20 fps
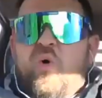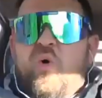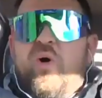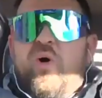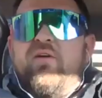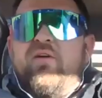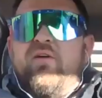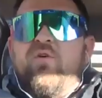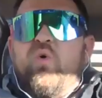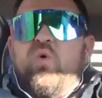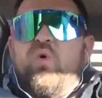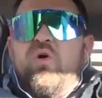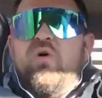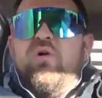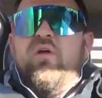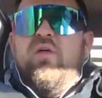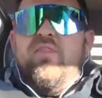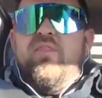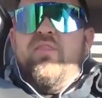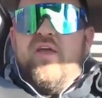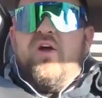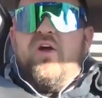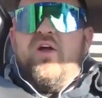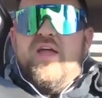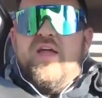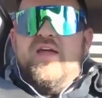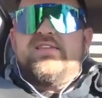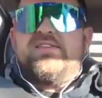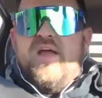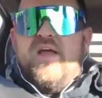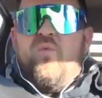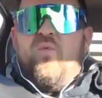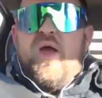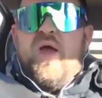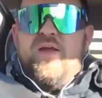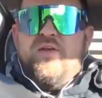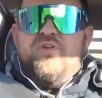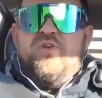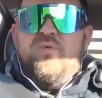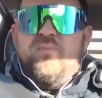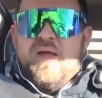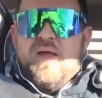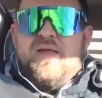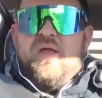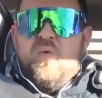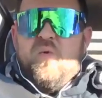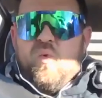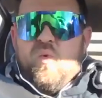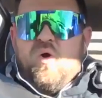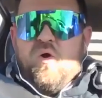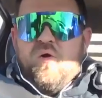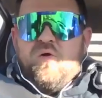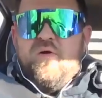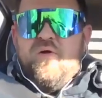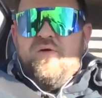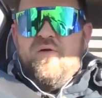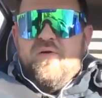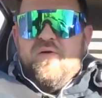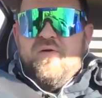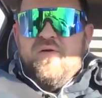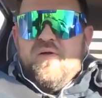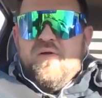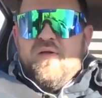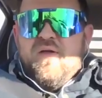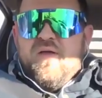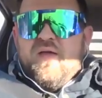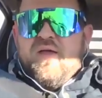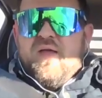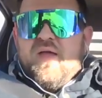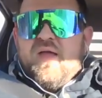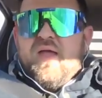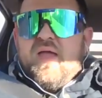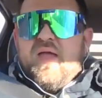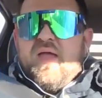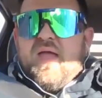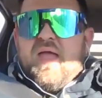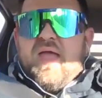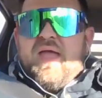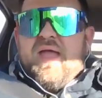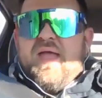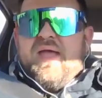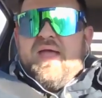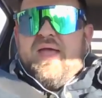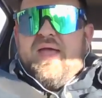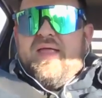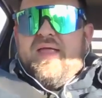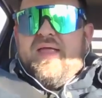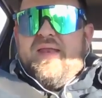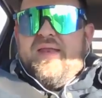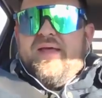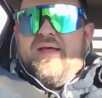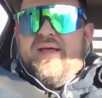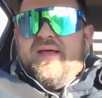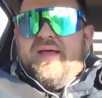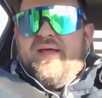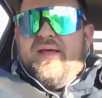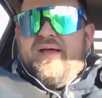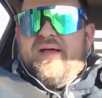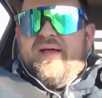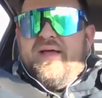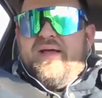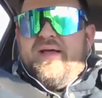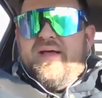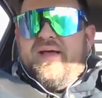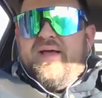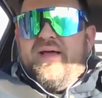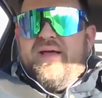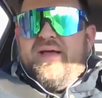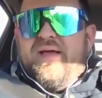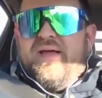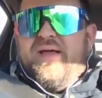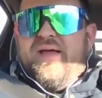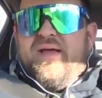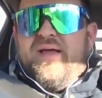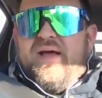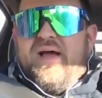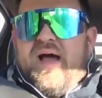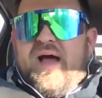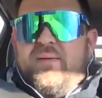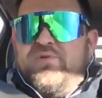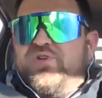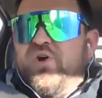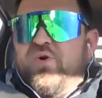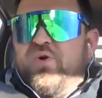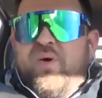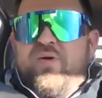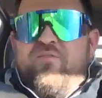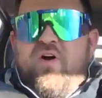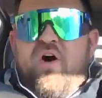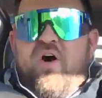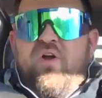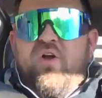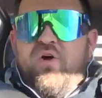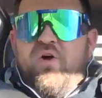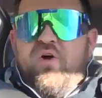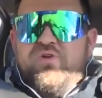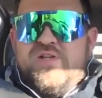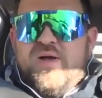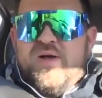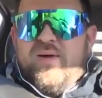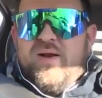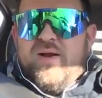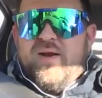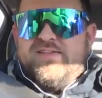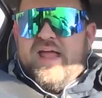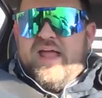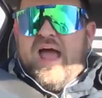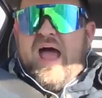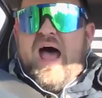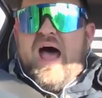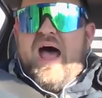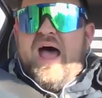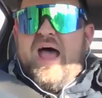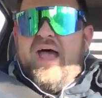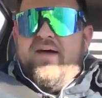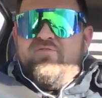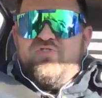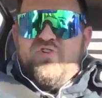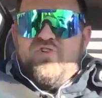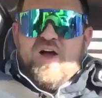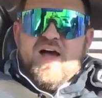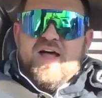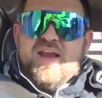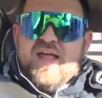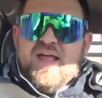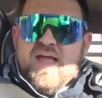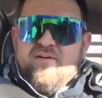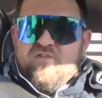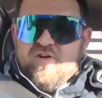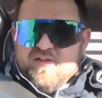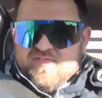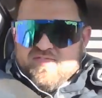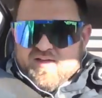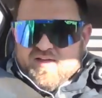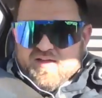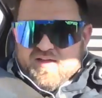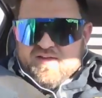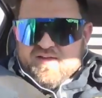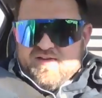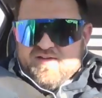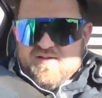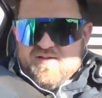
going for, there is a way to make it work. And I'm sure we've all heard somebody say, I have tried everything.